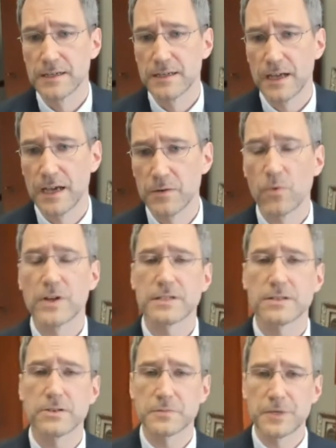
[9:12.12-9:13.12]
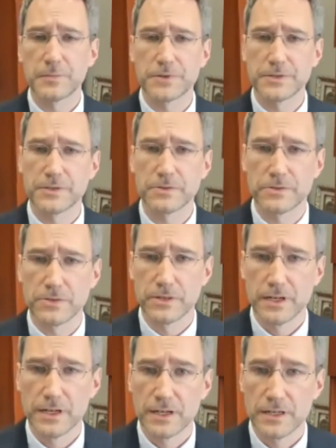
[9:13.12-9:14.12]
And what do those people do?
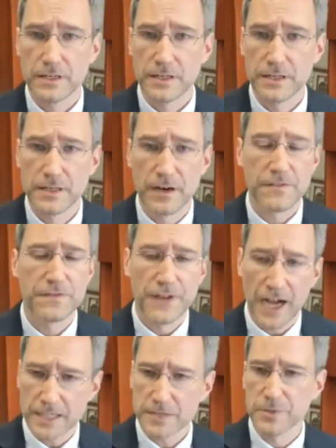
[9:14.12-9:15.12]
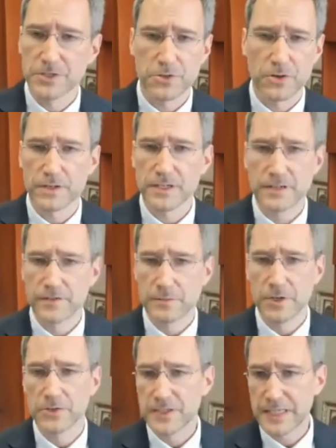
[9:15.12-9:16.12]
The vast majority of them
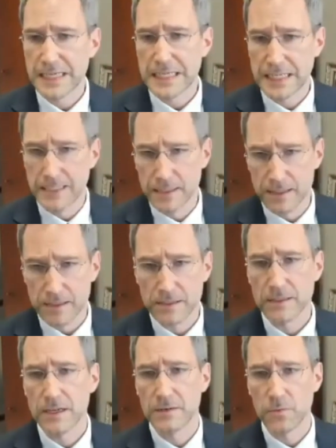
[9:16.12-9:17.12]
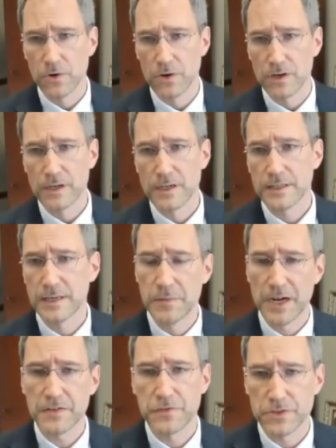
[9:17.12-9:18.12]
don't stay here and work. They
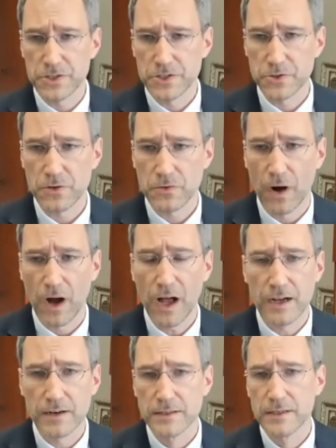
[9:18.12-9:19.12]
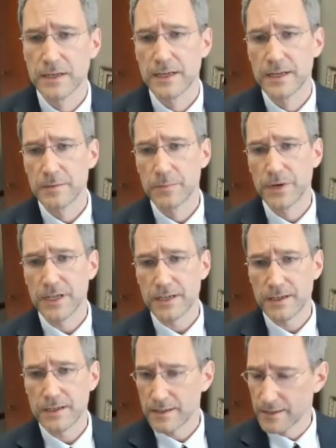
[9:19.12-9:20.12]
might for a short while,
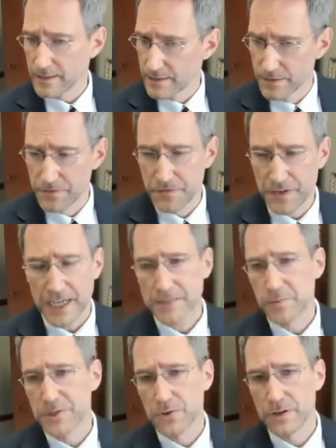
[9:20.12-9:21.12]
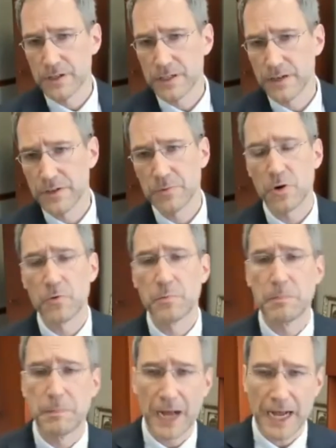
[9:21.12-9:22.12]
but the vast majority of them
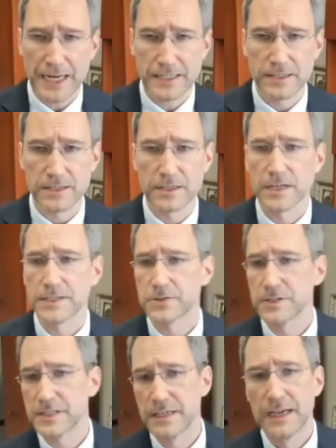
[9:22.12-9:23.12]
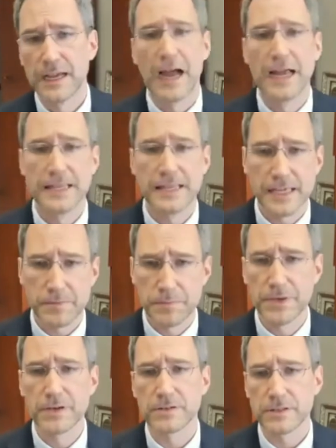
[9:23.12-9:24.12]
go back to their countries and they
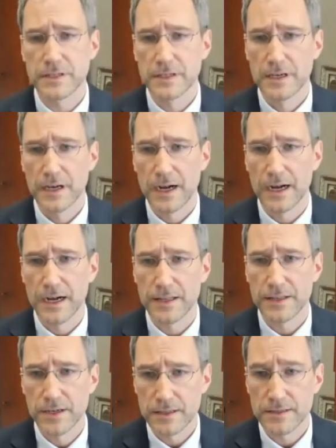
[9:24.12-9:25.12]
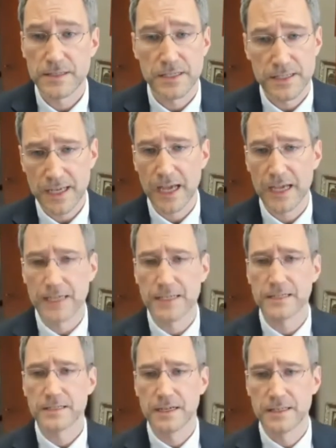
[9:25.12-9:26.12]
build their
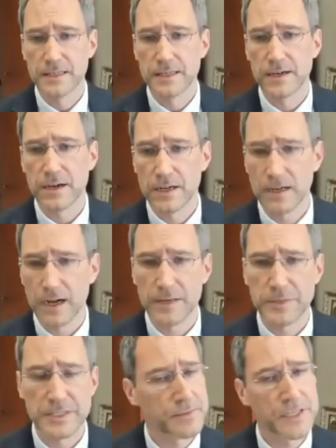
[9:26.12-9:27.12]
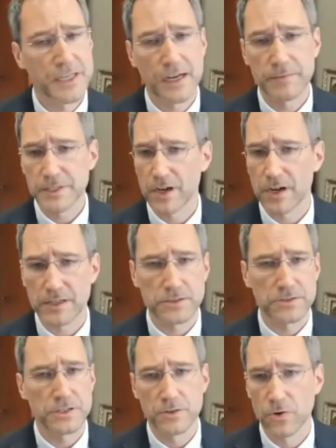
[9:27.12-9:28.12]
societies and their economies. They become the
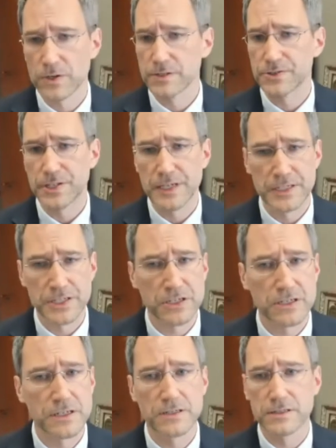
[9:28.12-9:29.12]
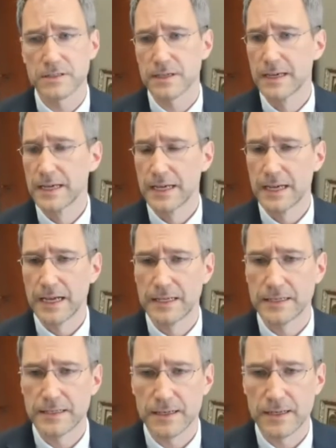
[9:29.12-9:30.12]
doctors and lawyers and engineers
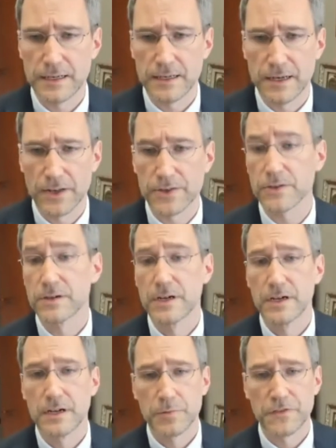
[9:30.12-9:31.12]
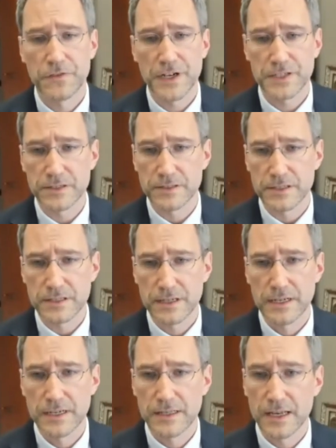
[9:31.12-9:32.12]
and other
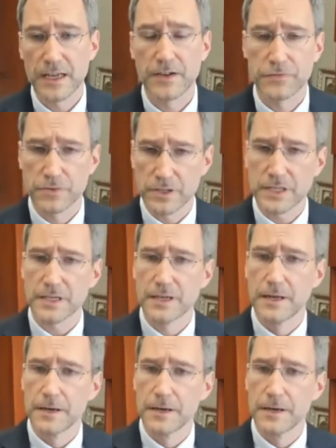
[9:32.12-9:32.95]
professionals that have really